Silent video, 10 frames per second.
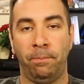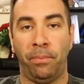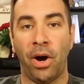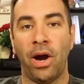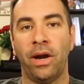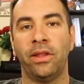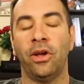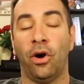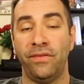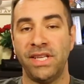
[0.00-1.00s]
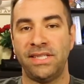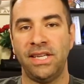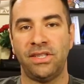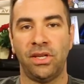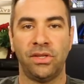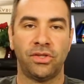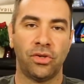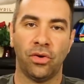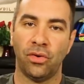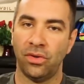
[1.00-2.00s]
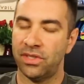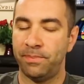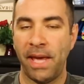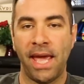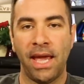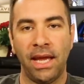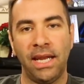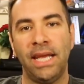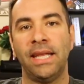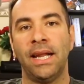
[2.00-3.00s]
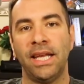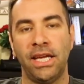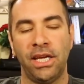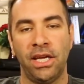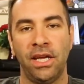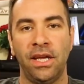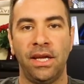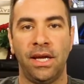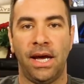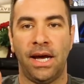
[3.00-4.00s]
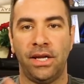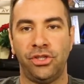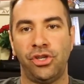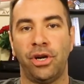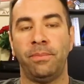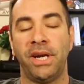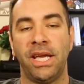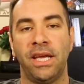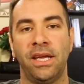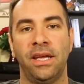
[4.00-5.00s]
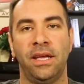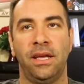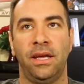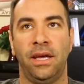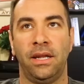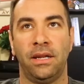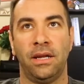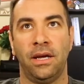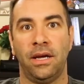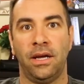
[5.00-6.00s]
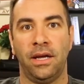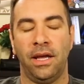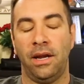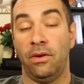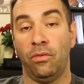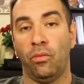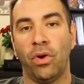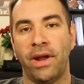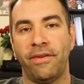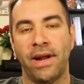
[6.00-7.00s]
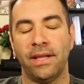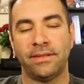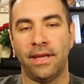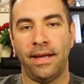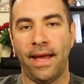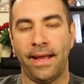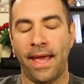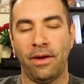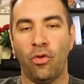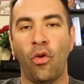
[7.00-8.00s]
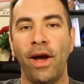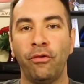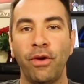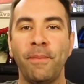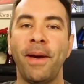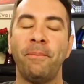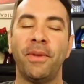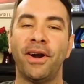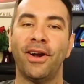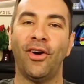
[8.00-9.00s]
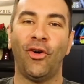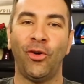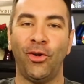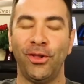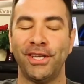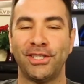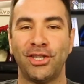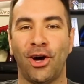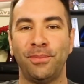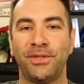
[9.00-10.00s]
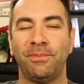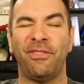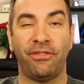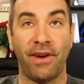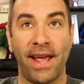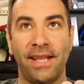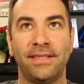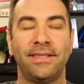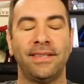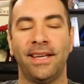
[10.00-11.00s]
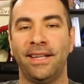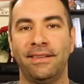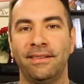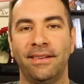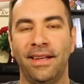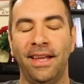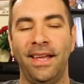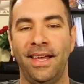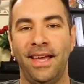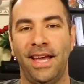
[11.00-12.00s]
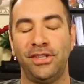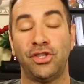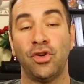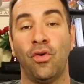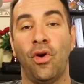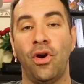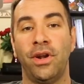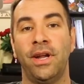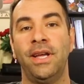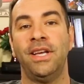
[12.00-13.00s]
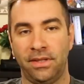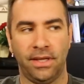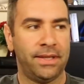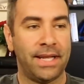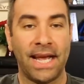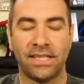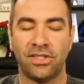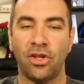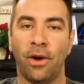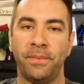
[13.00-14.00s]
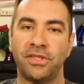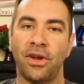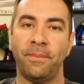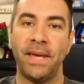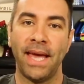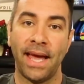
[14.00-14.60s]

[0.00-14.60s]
part of the season. So Spain, Italy, Germany, and whatever else I can't quite remember. All the stops, France and so on. The next stop is going to be